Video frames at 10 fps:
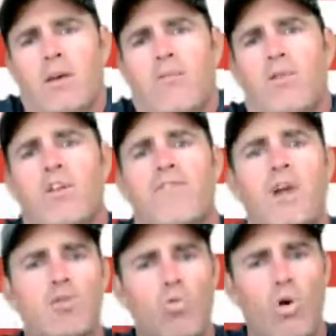Well, if
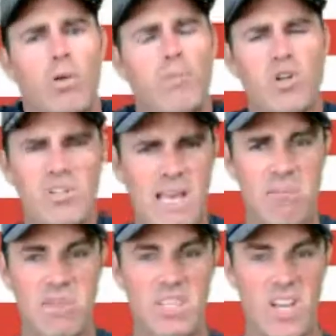there was one person,
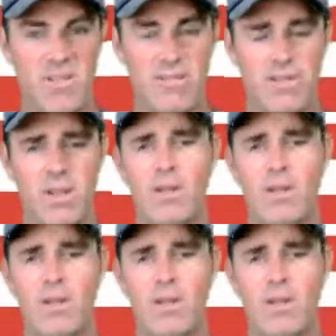that'd be tough.